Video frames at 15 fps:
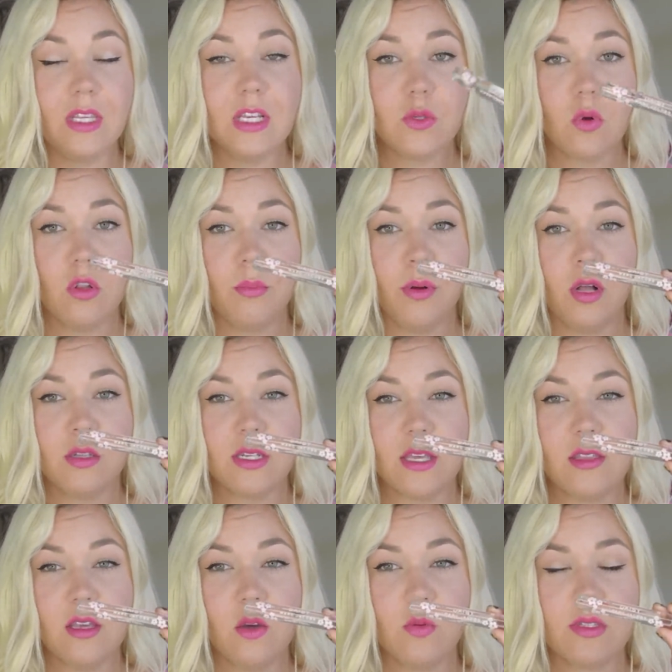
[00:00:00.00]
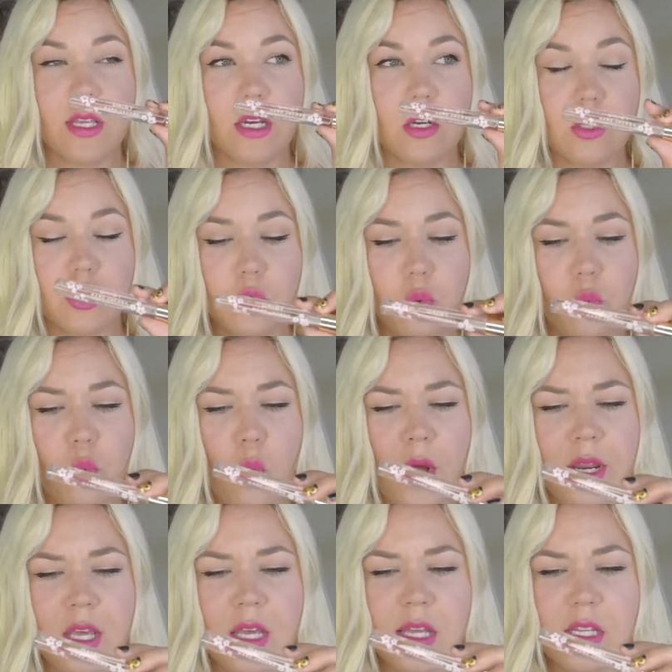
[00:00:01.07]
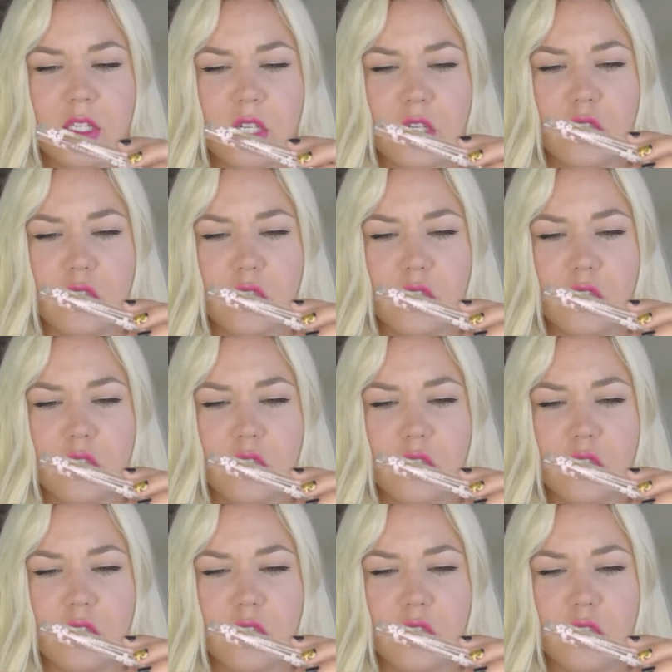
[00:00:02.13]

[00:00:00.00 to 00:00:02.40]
these roller balls I think was like 20 to